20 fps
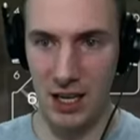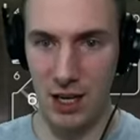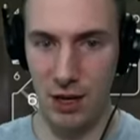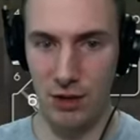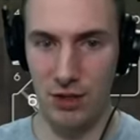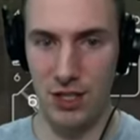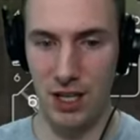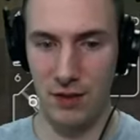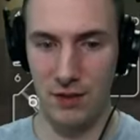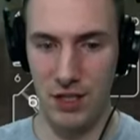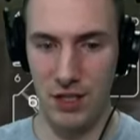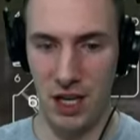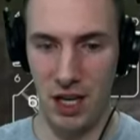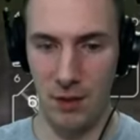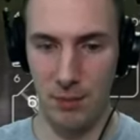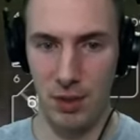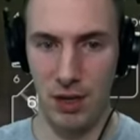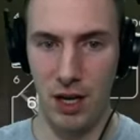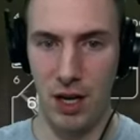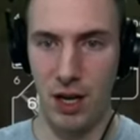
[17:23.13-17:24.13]
ourselves
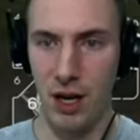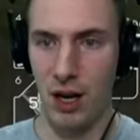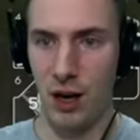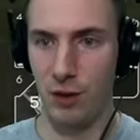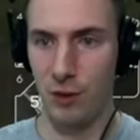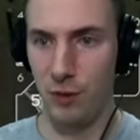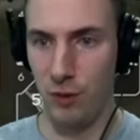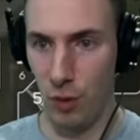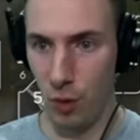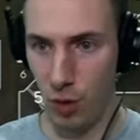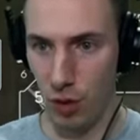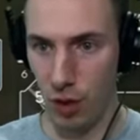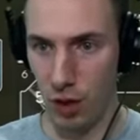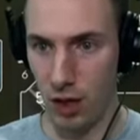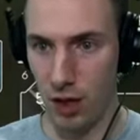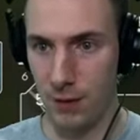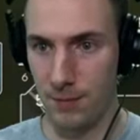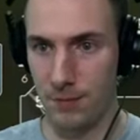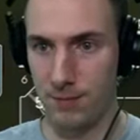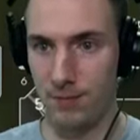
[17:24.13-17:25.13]
up for